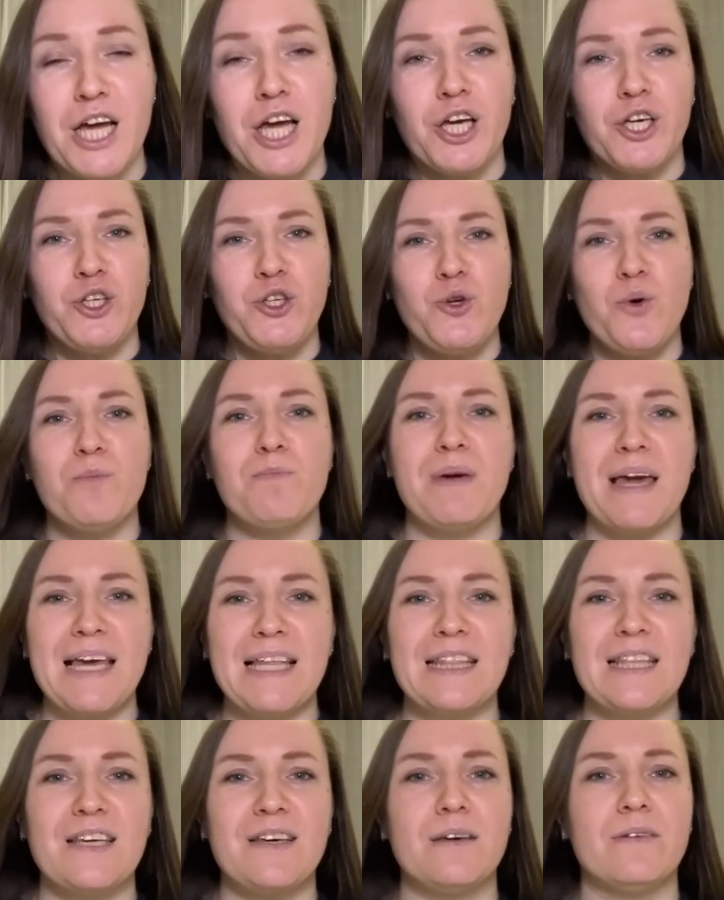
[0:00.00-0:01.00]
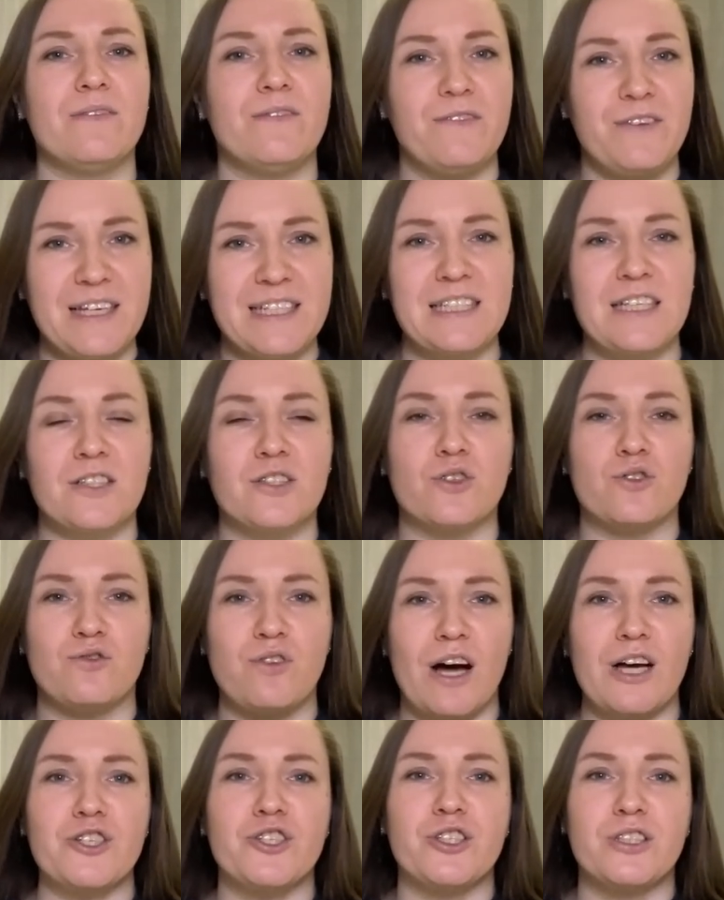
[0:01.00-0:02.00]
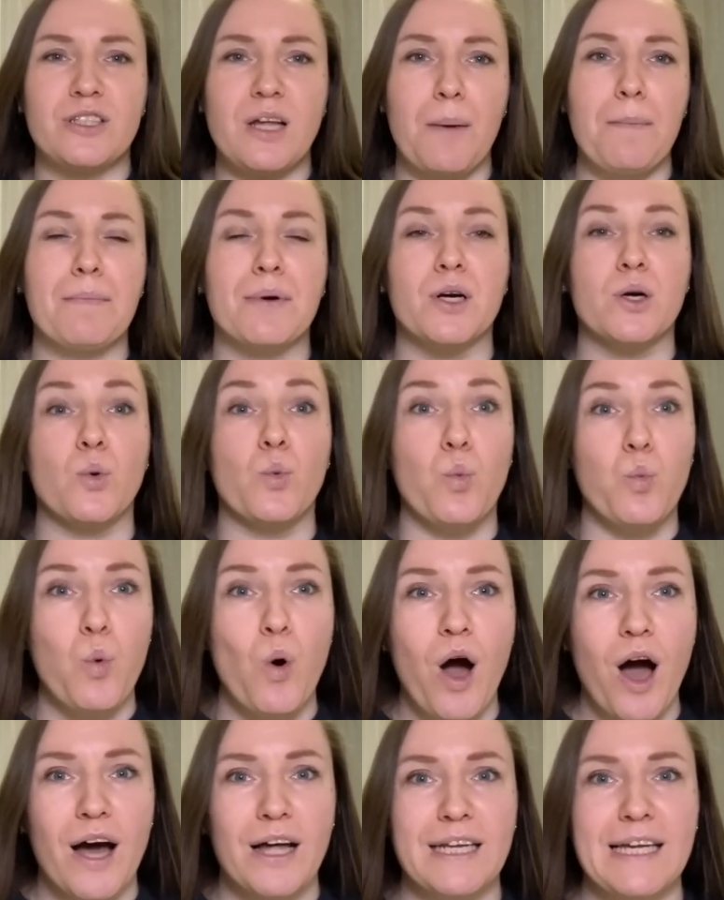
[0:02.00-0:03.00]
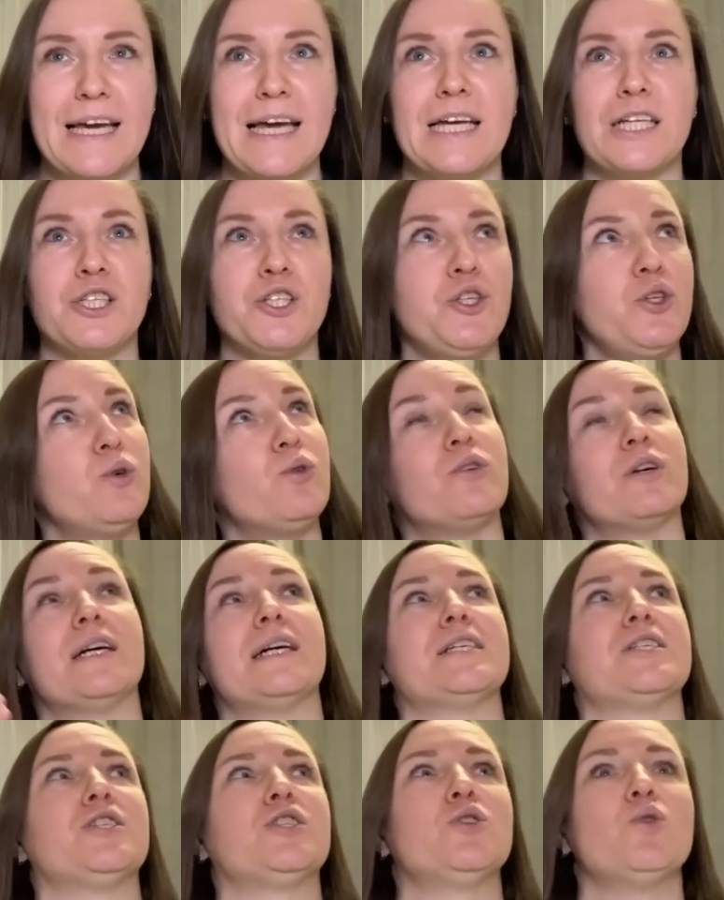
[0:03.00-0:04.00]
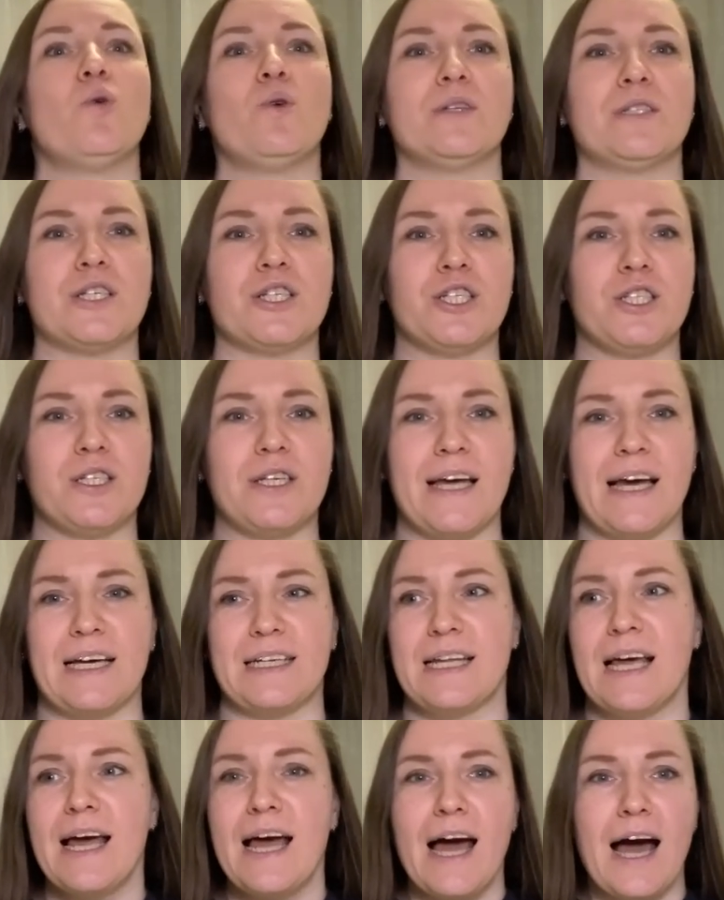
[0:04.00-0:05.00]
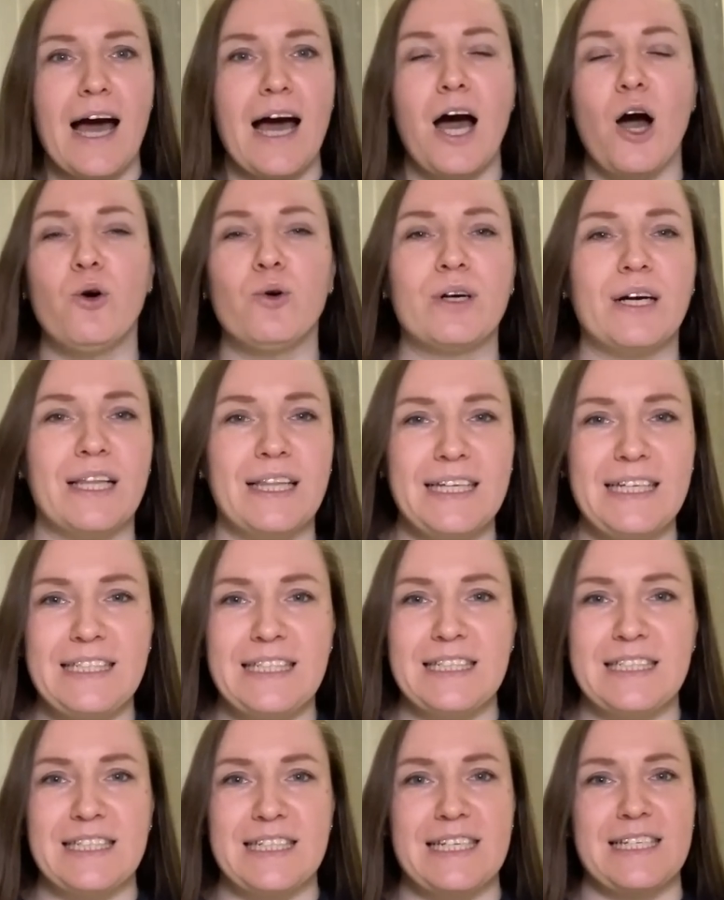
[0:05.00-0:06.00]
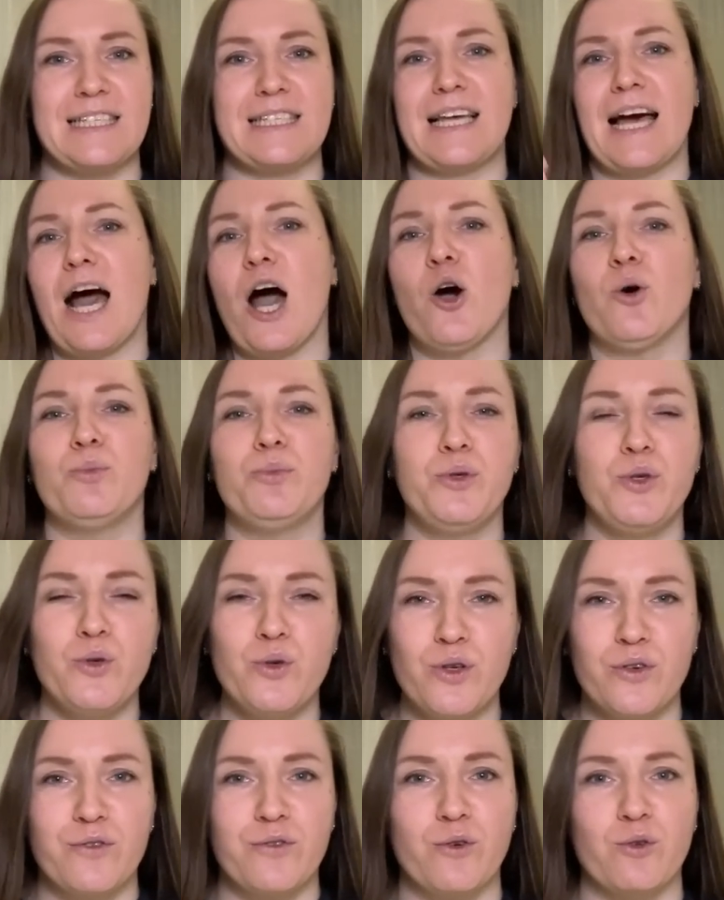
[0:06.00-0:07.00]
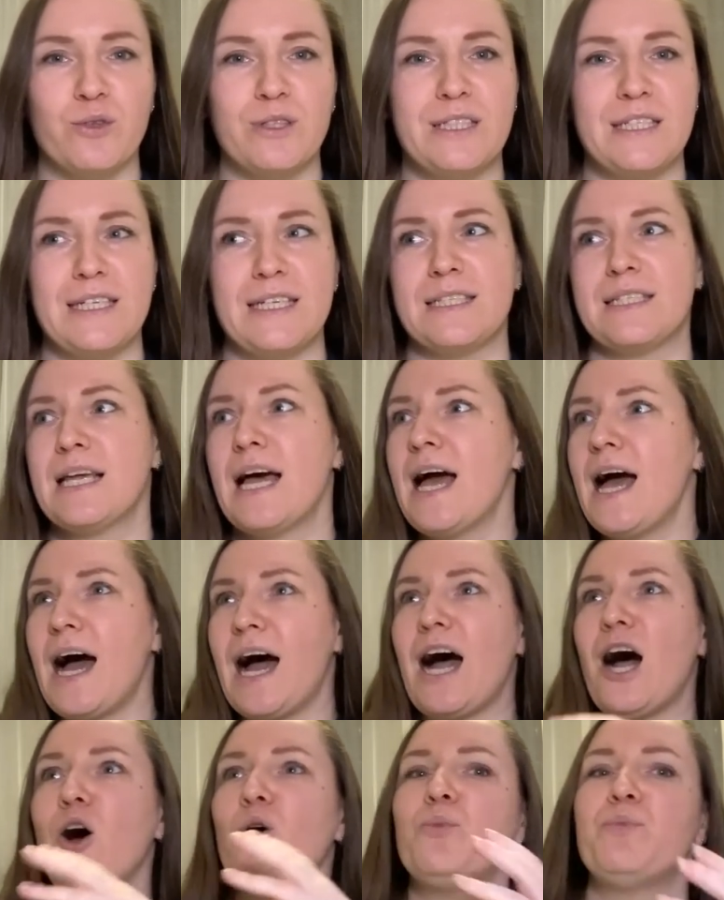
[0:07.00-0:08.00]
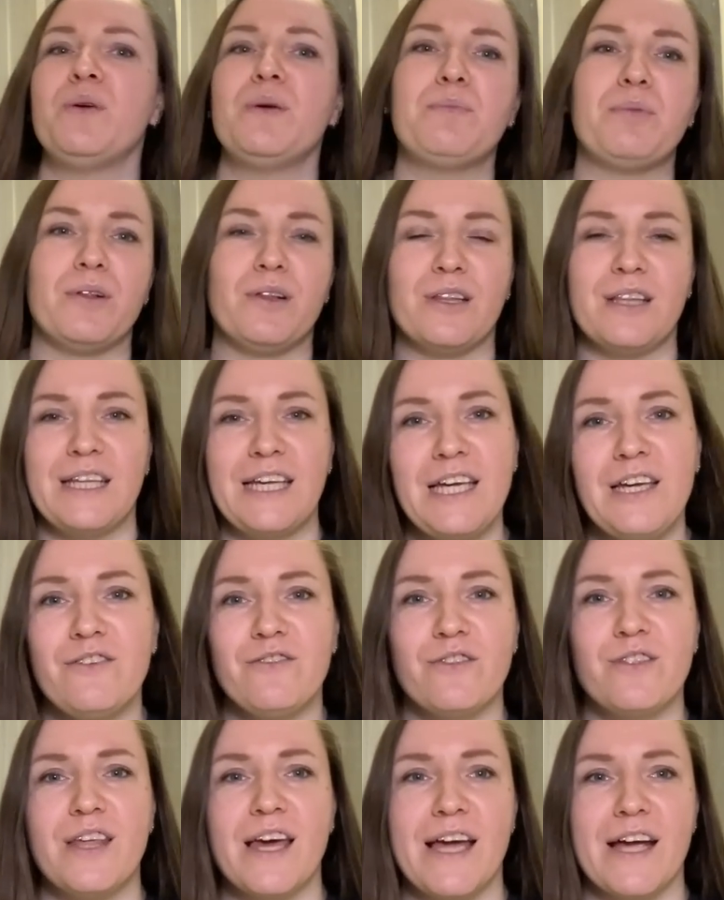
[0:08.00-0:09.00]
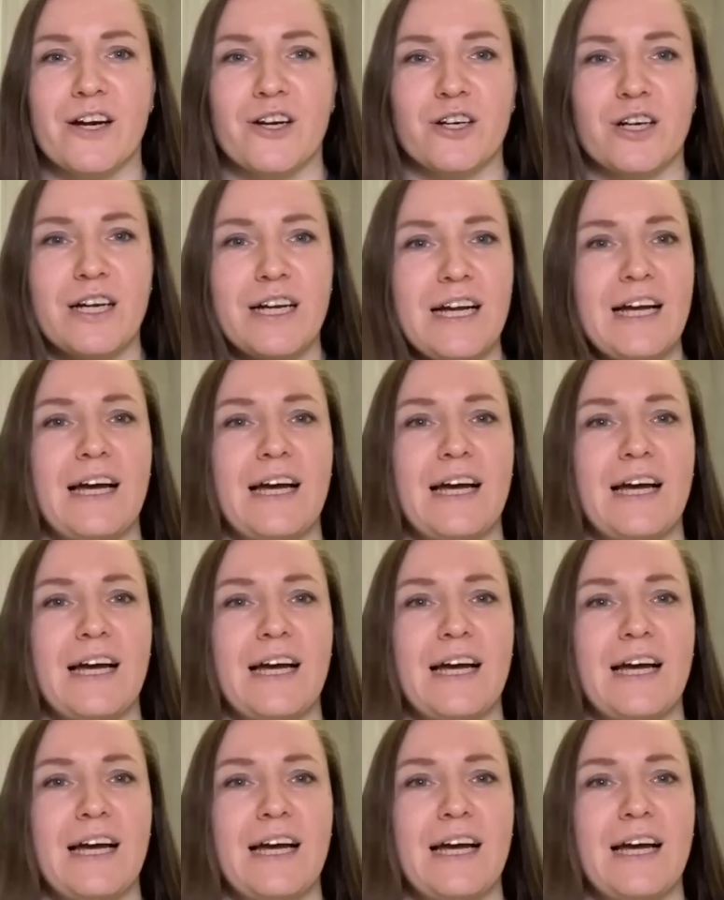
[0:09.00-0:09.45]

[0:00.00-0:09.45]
You mainly visit Russia number one, and you're astonished at how clean it is, how beautiful it is, how people live there.